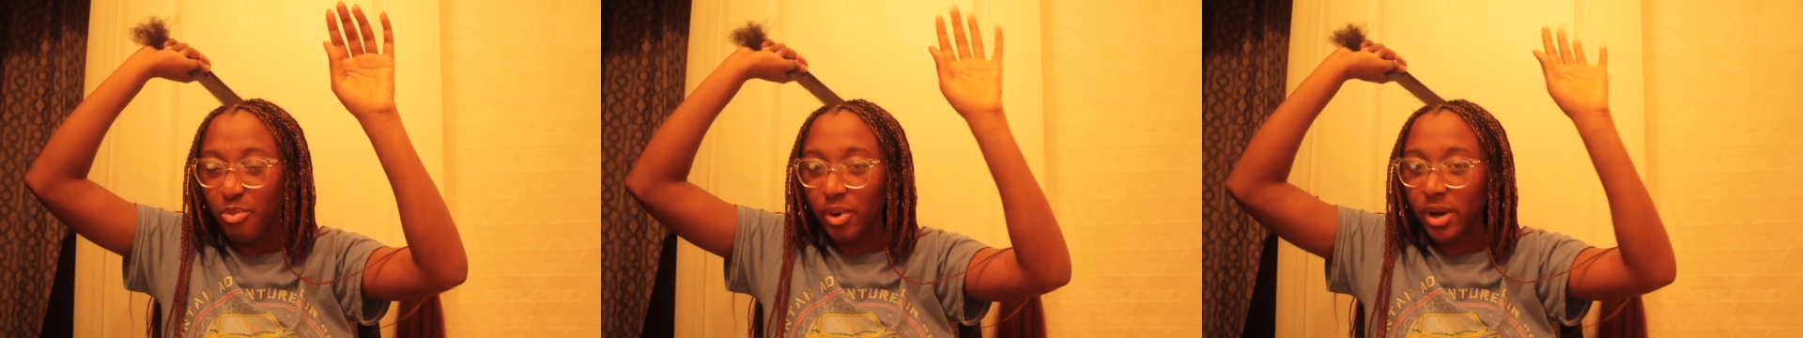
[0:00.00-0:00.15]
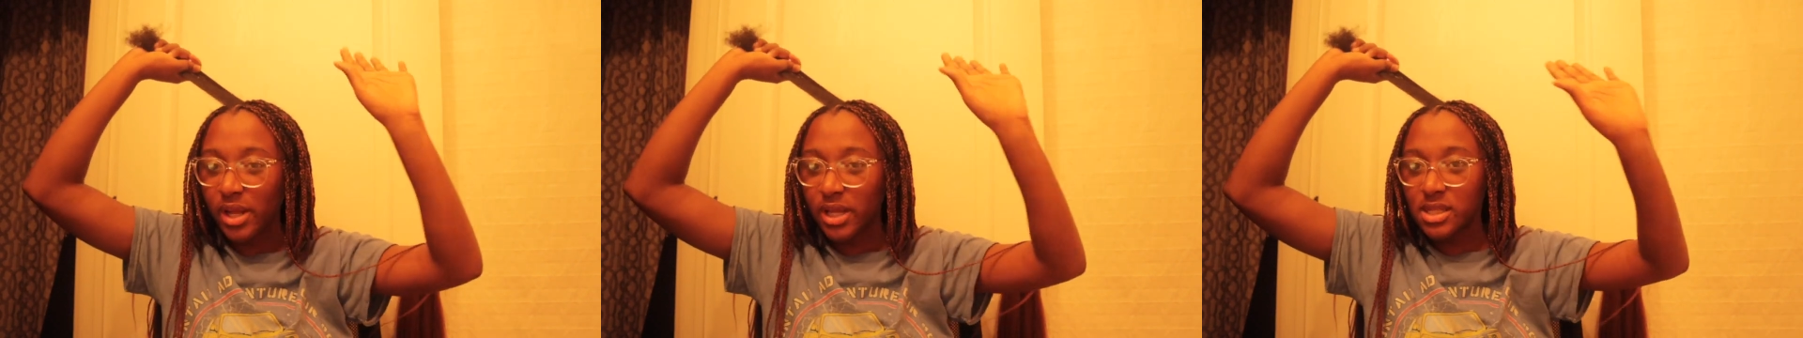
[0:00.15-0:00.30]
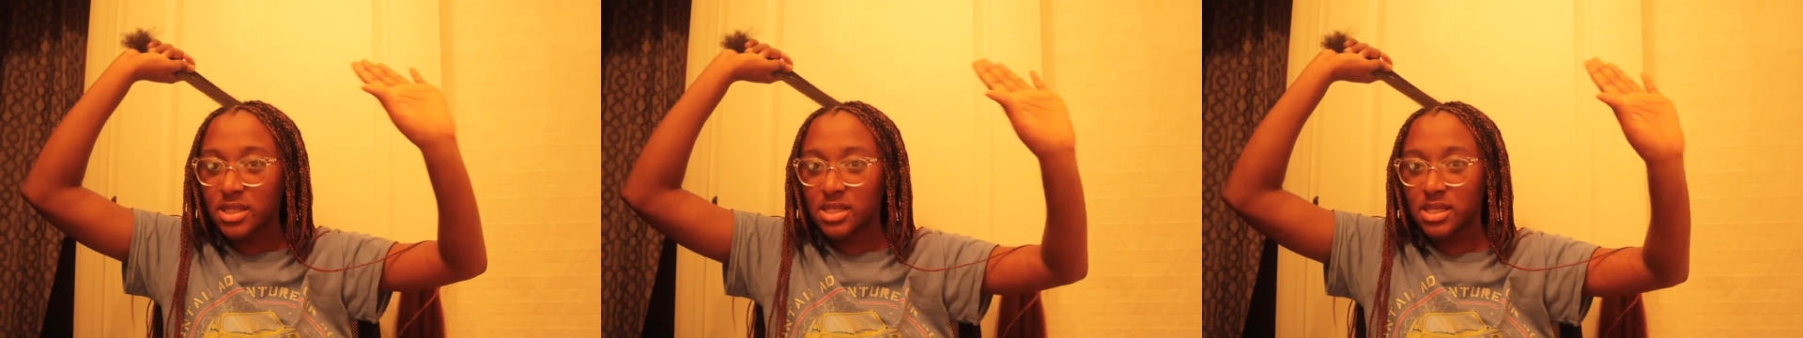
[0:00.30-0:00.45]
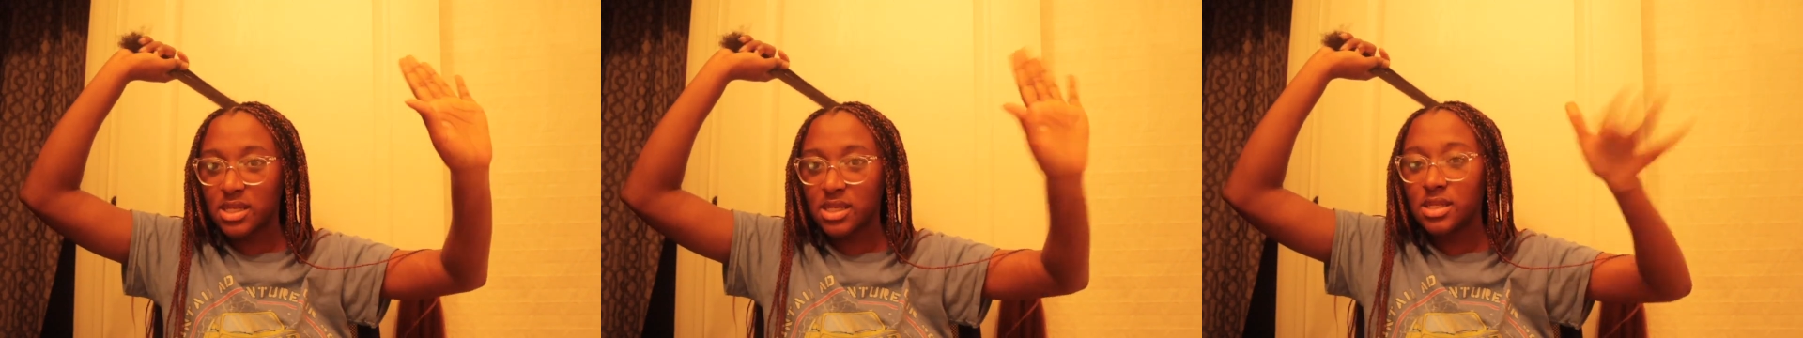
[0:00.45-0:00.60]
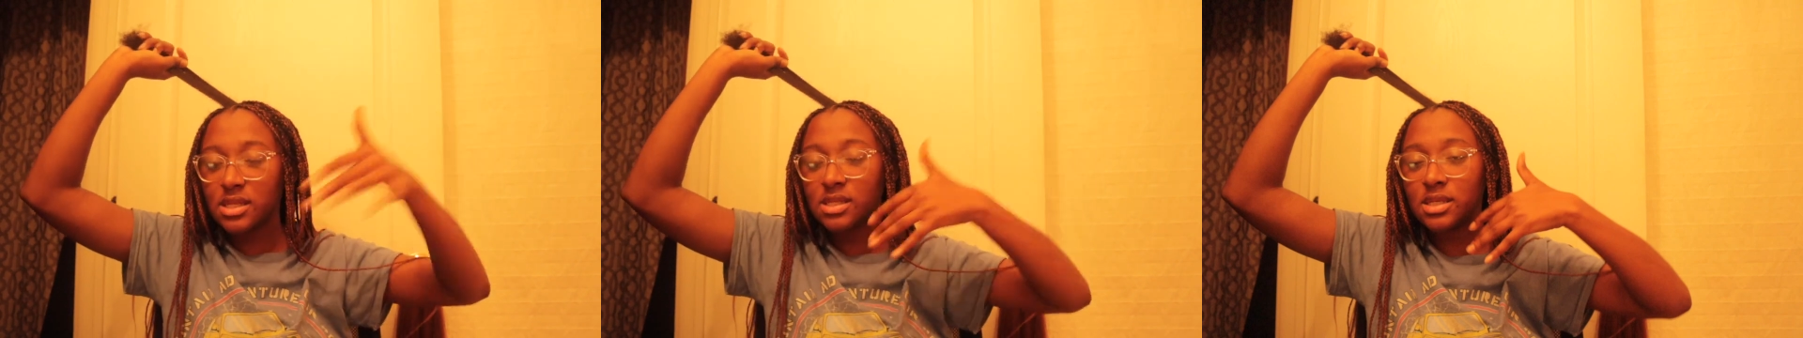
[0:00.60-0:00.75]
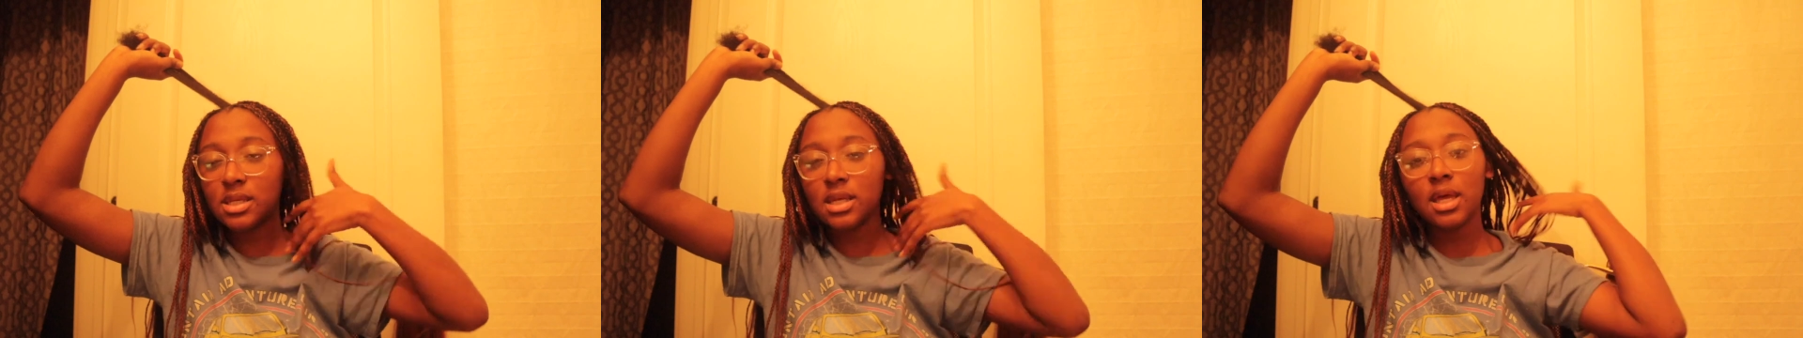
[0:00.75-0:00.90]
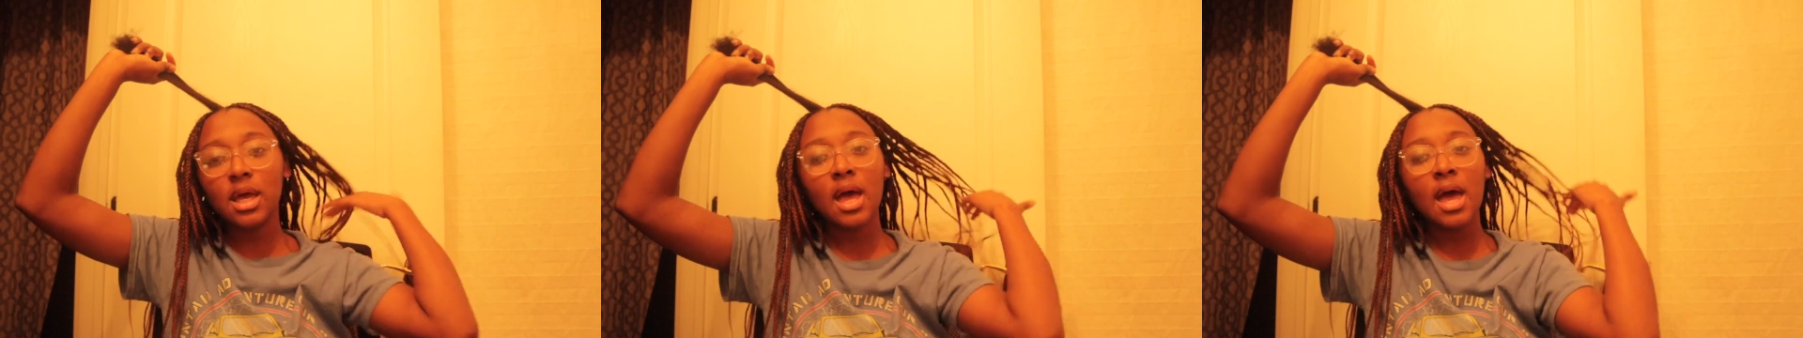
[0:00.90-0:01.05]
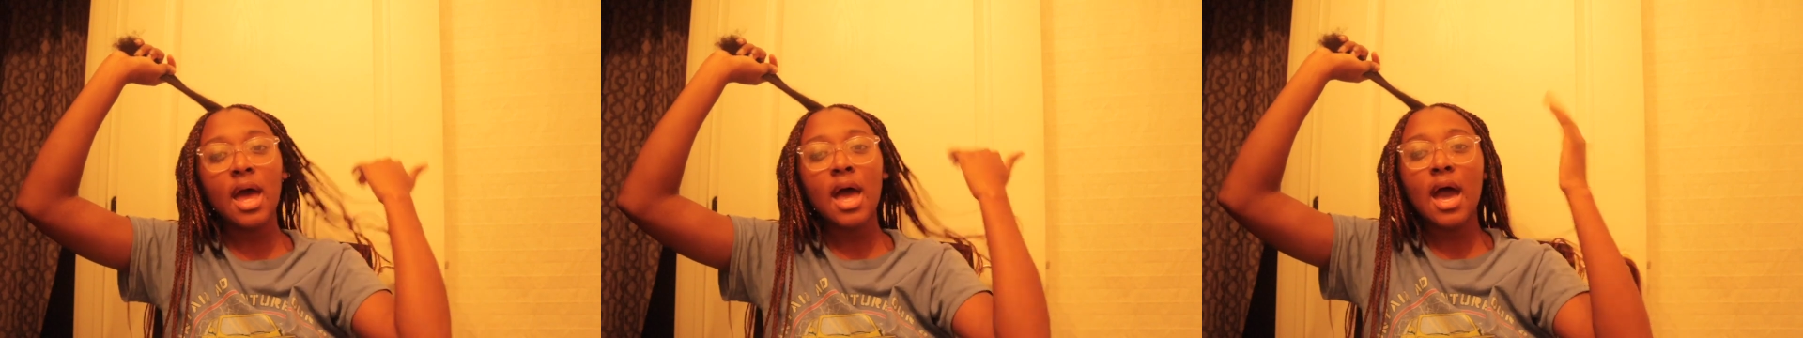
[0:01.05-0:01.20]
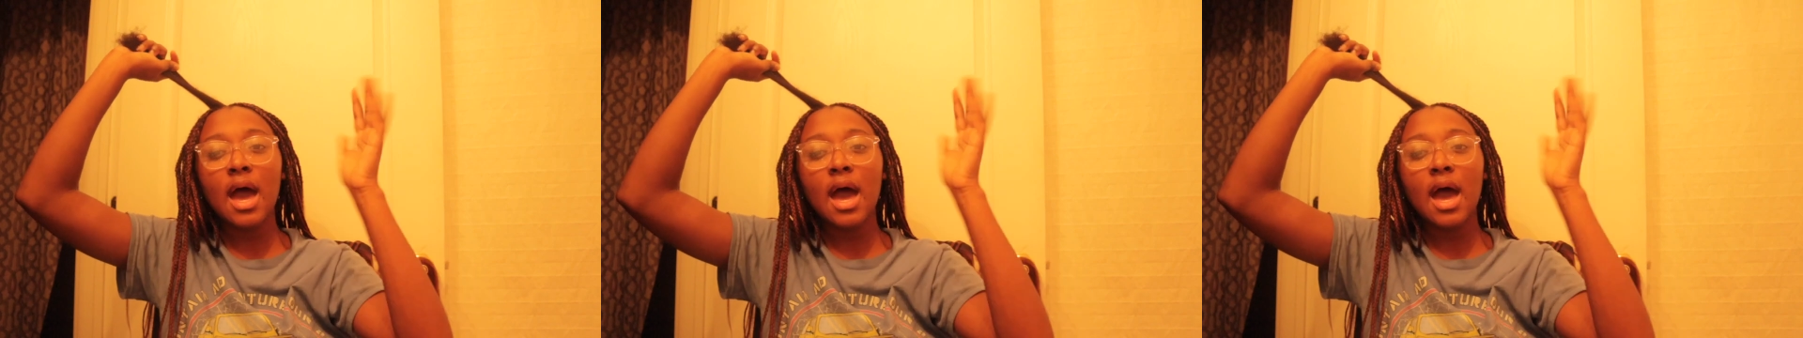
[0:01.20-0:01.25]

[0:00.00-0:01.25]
braids easy